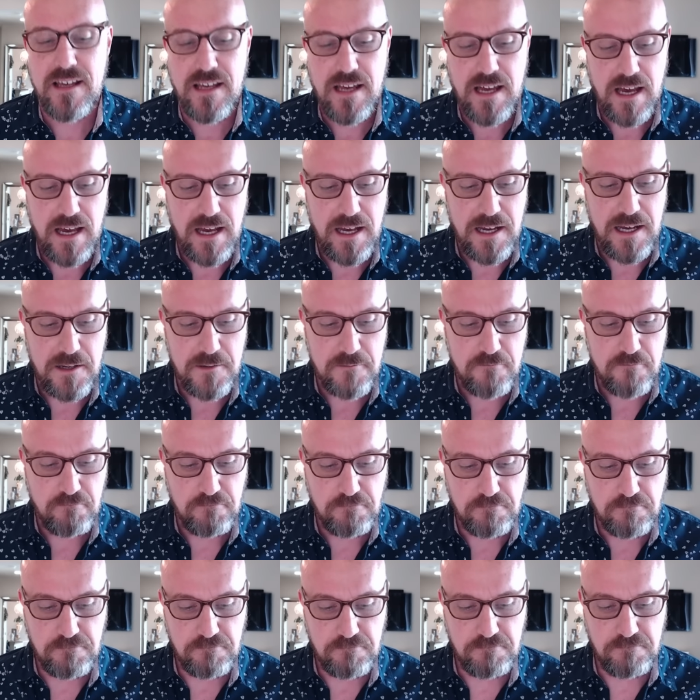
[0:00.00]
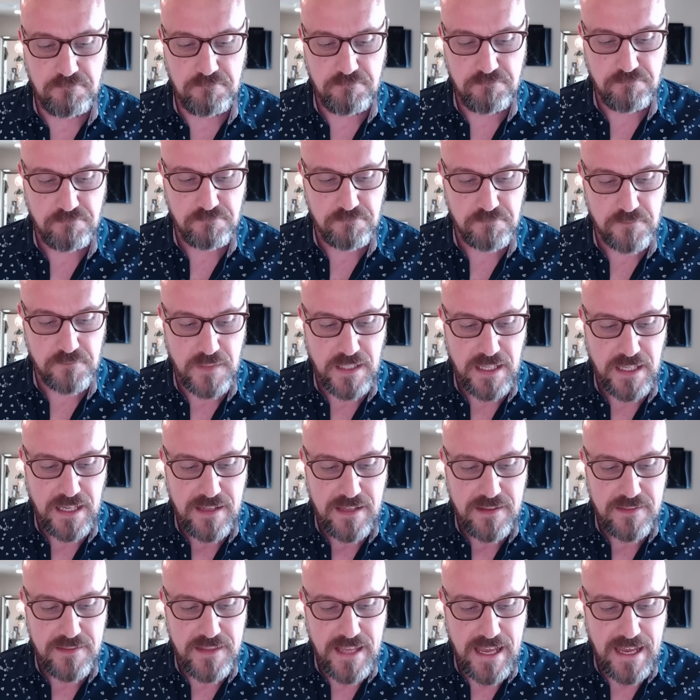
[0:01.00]
um,
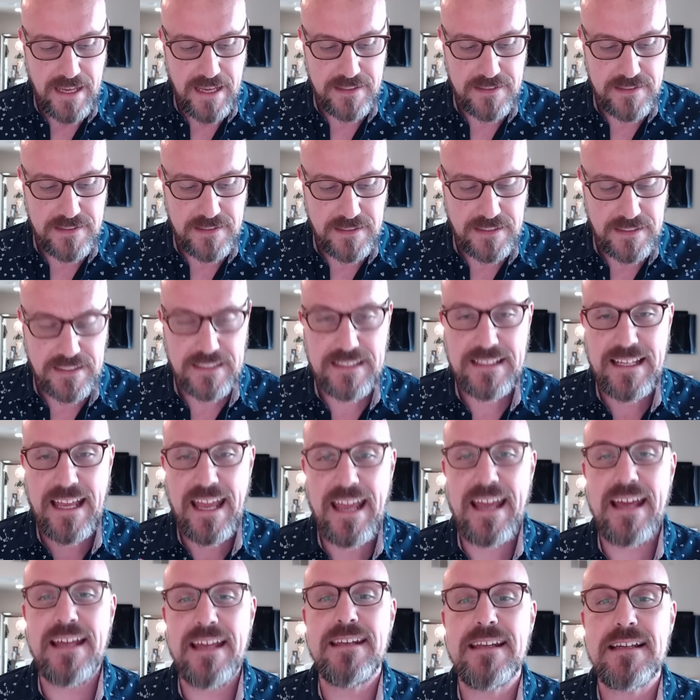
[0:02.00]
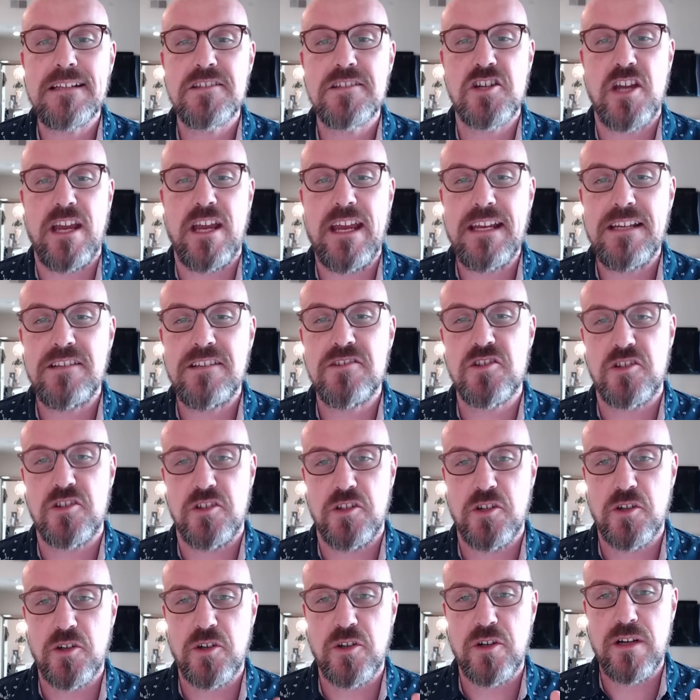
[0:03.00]
that can change
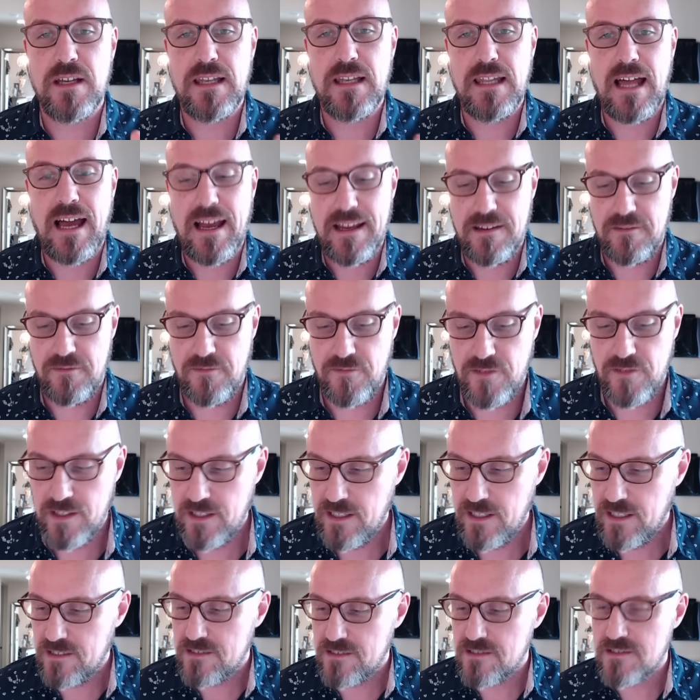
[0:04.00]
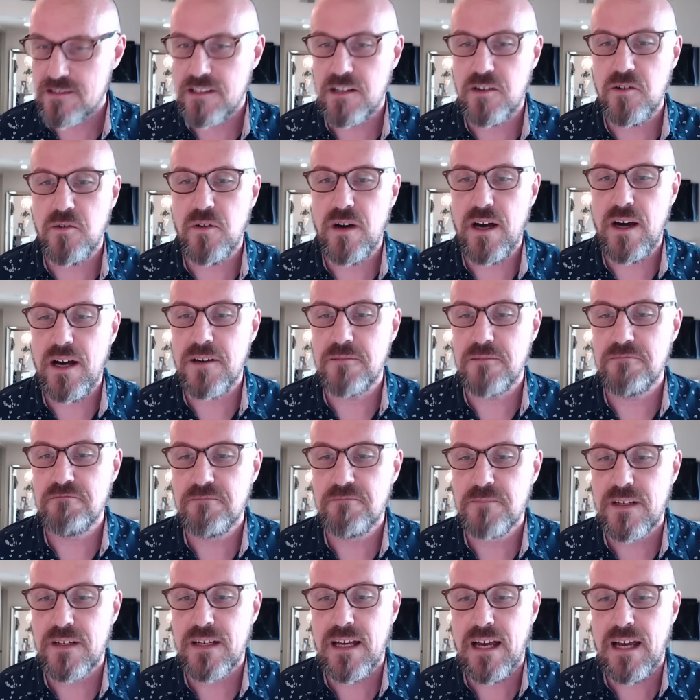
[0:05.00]
your life. So
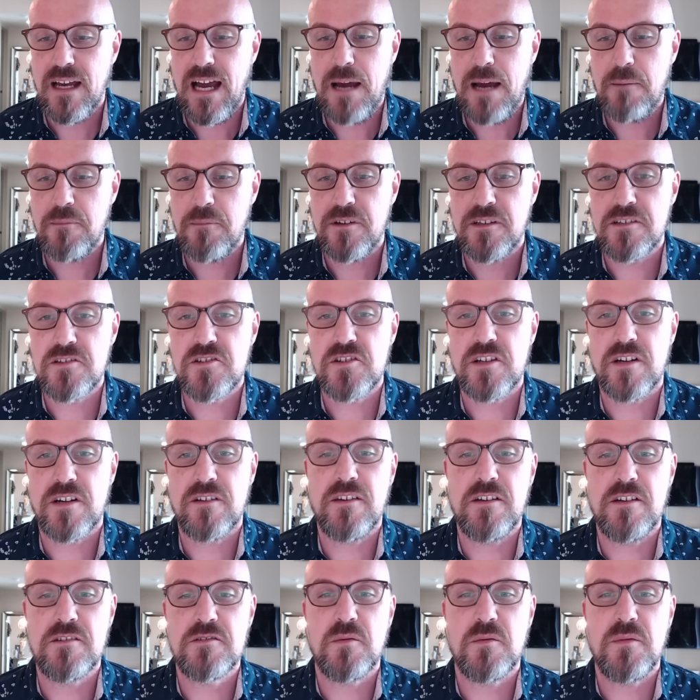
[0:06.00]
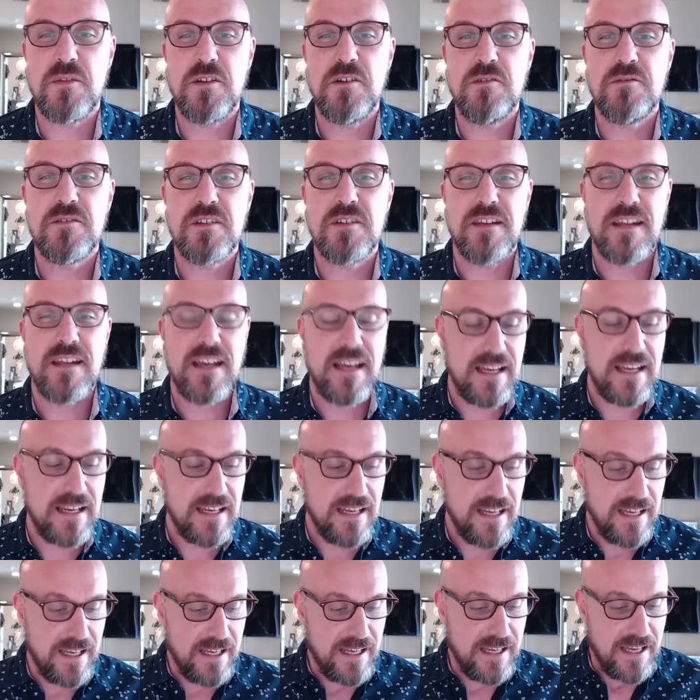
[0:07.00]
I'm going to share those with you today.
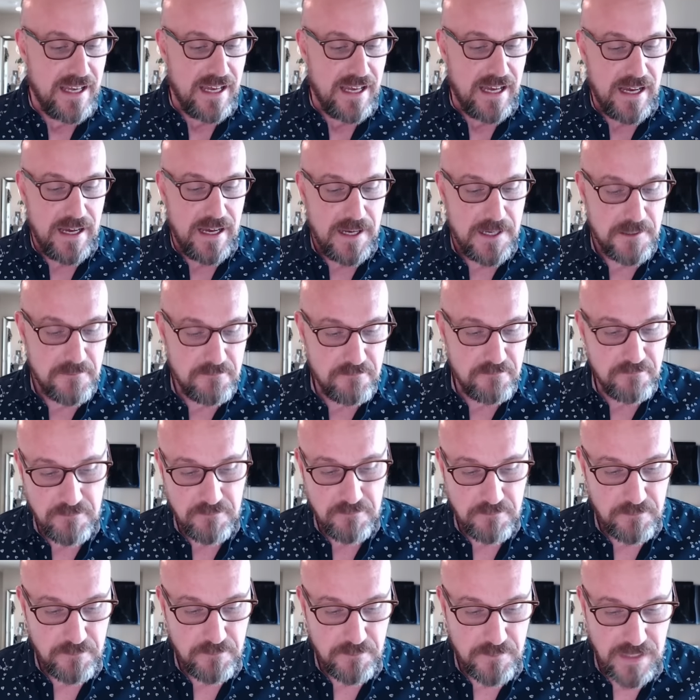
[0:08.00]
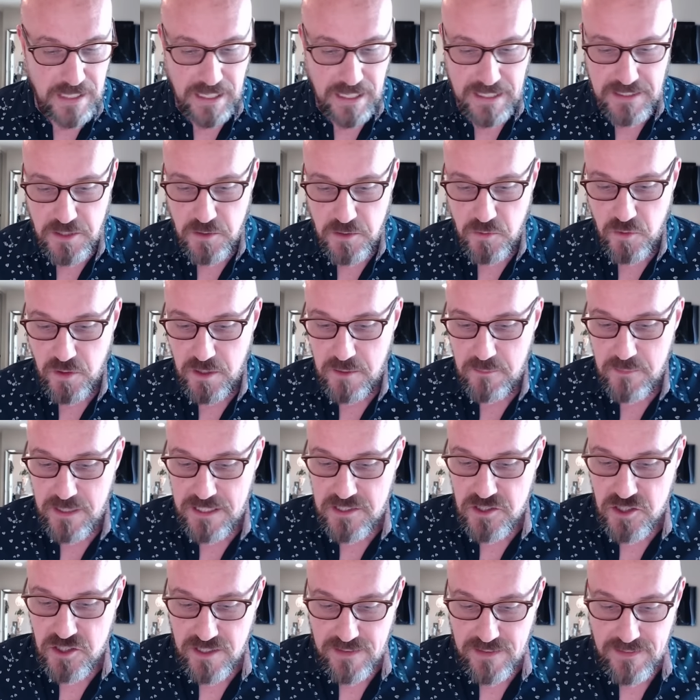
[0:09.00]
Um, I do want to
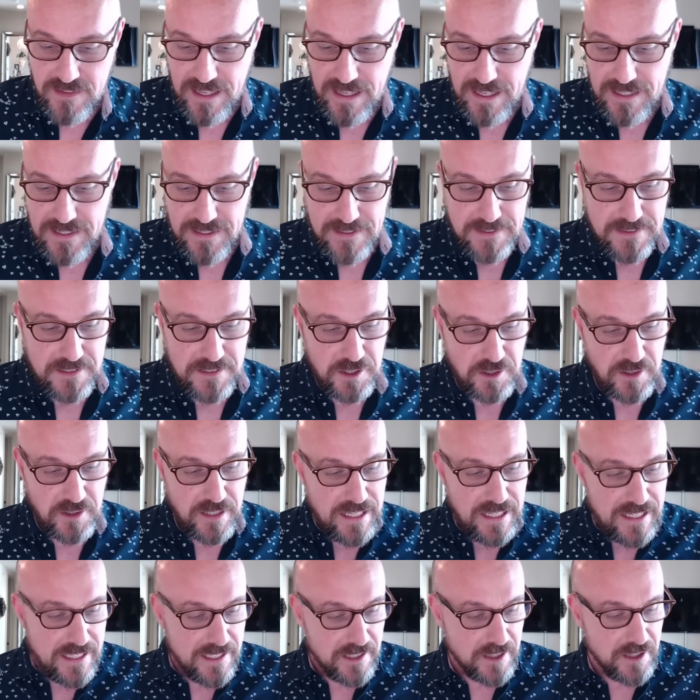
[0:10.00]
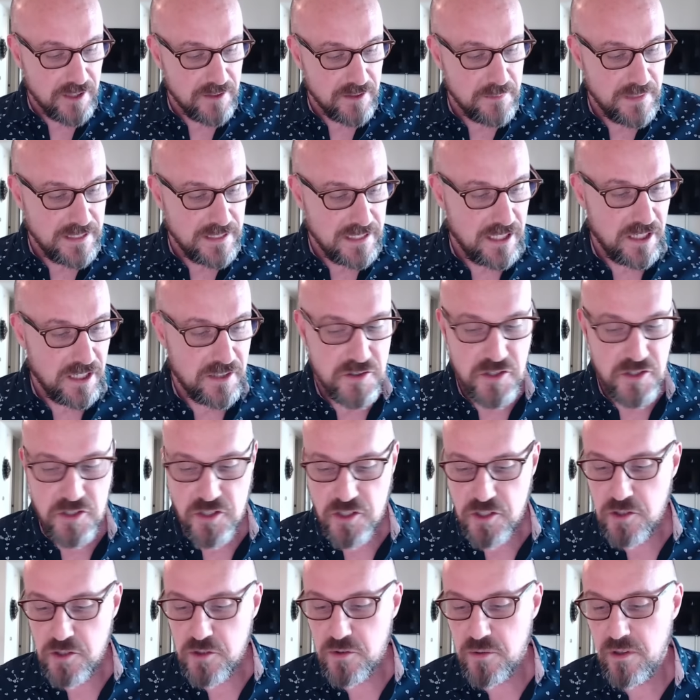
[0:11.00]
mention that you're here because
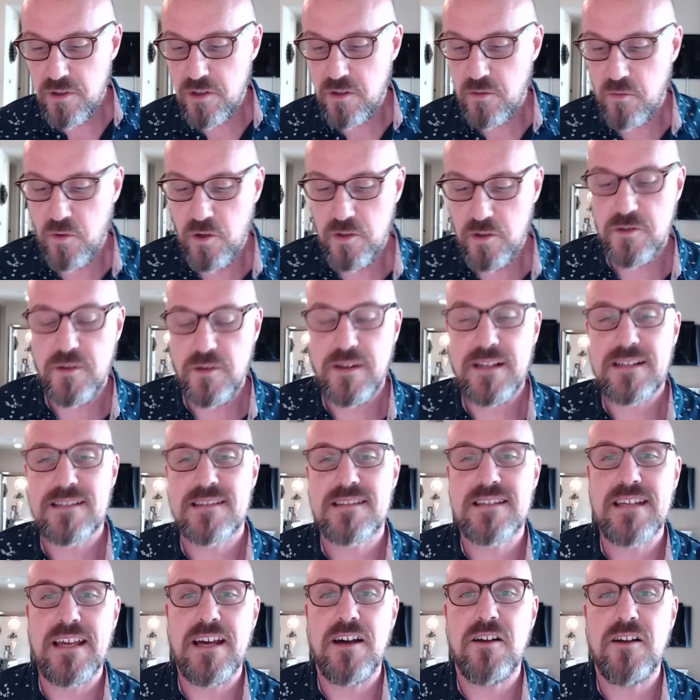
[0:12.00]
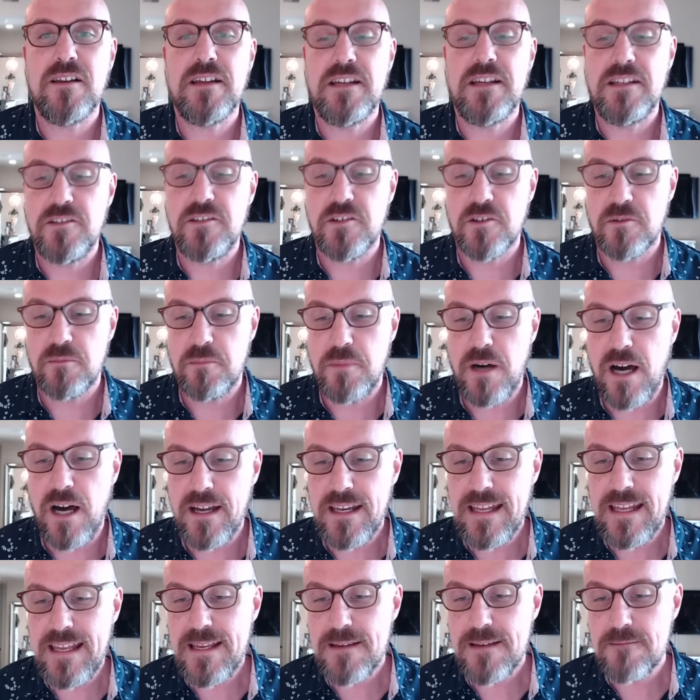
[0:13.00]
you want to excel in your
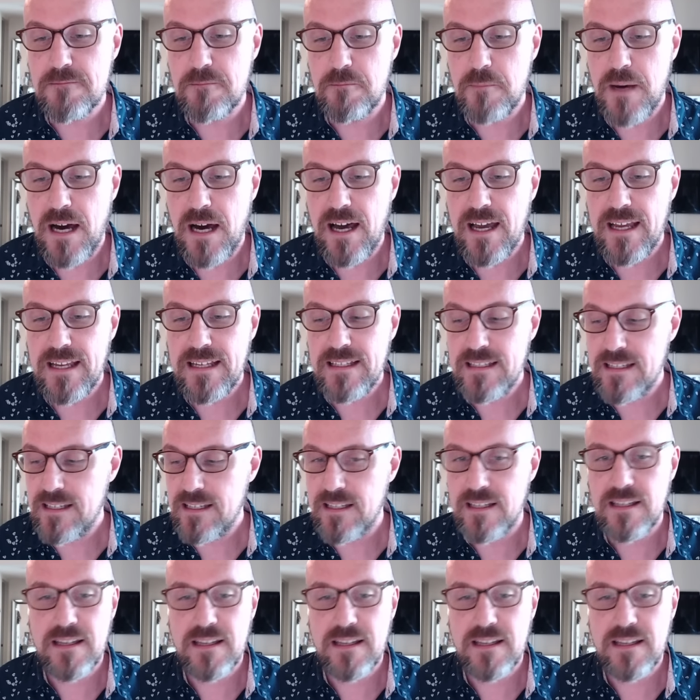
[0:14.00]
body, mind,